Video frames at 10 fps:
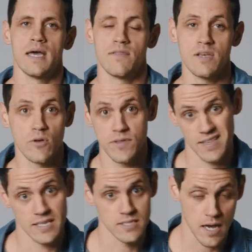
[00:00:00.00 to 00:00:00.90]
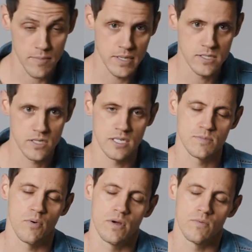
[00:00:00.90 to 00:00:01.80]
and the only thing that's gotten me to
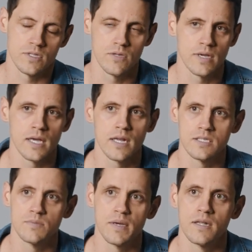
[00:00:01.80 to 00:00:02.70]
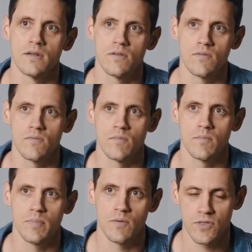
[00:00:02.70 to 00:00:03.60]
this point with doing it has been
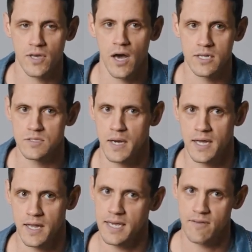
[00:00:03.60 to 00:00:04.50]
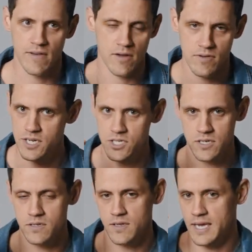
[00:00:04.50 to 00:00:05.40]
with God as my
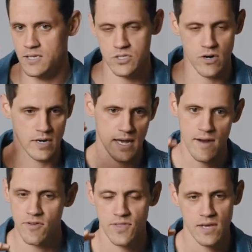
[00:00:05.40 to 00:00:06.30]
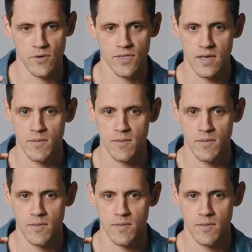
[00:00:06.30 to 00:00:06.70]
foundation, starting everything with